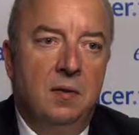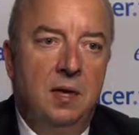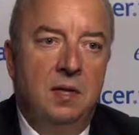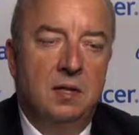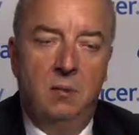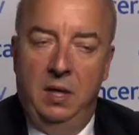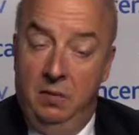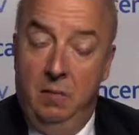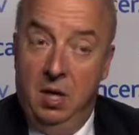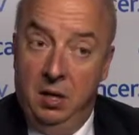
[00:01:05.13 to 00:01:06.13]
is
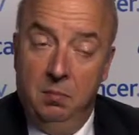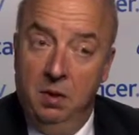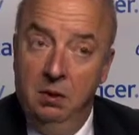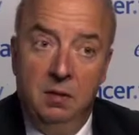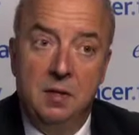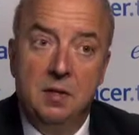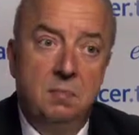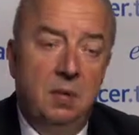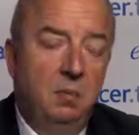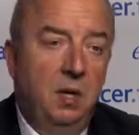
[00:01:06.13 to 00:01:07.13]
quite remarkable. It's
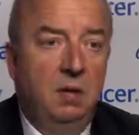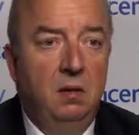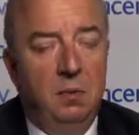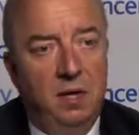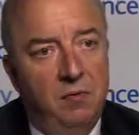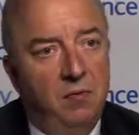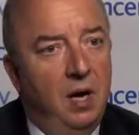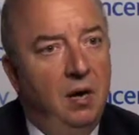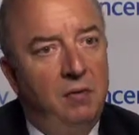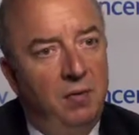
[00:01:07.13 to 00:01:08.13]
between
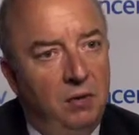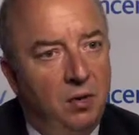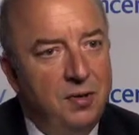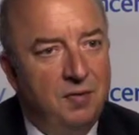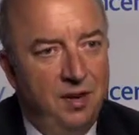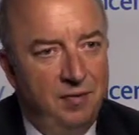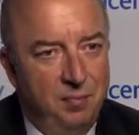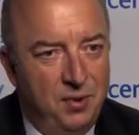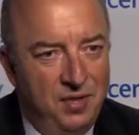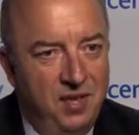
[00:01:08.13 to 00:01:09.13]
25 and
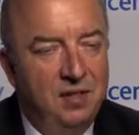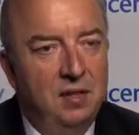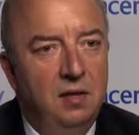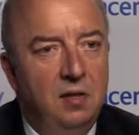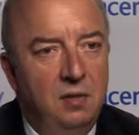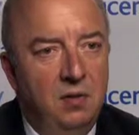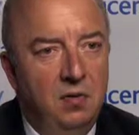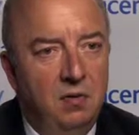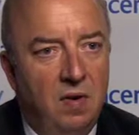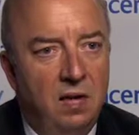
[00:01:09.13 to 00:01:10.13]
35% in the
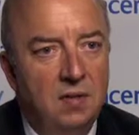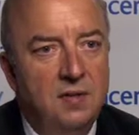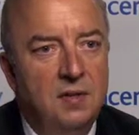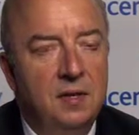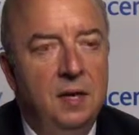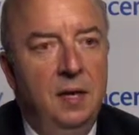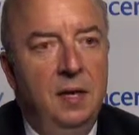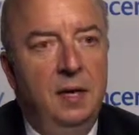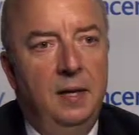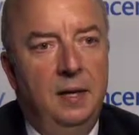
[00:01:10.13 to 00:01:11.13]
different trials.
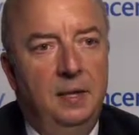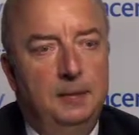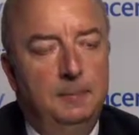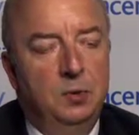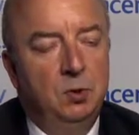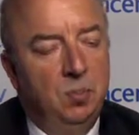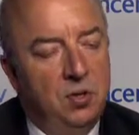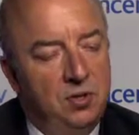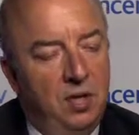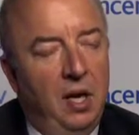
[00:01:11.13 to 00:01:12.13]
So
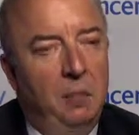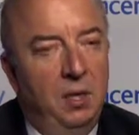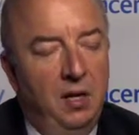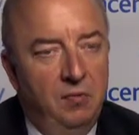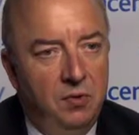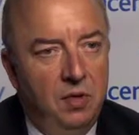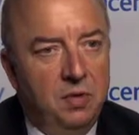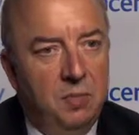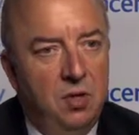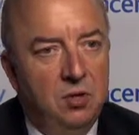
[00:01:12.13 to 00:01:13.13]
personally, I believe for
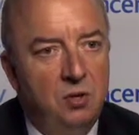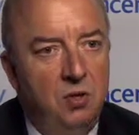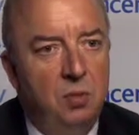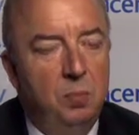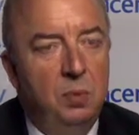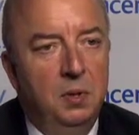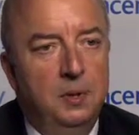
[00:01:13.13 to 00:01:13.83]
this patient group,